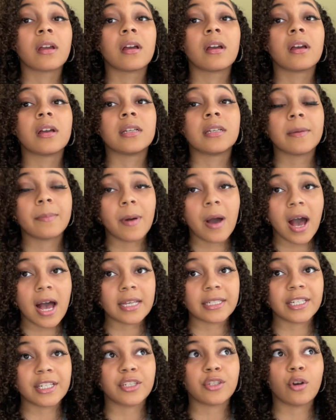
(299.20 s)

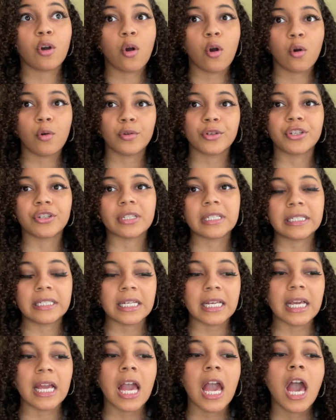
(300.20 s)
deposit to hold your
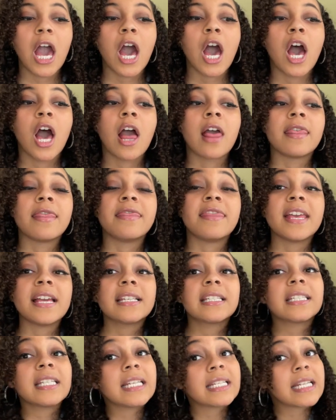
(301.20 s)
seat.
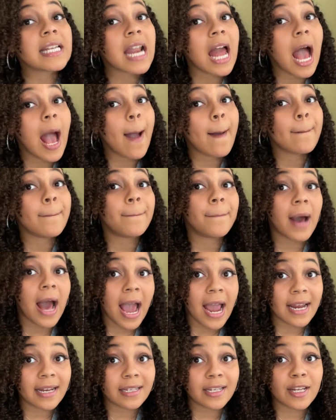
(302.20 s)
This is not
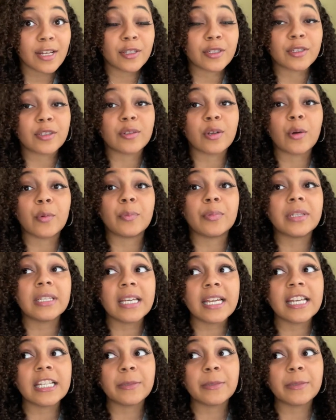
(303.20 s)
binding. So please,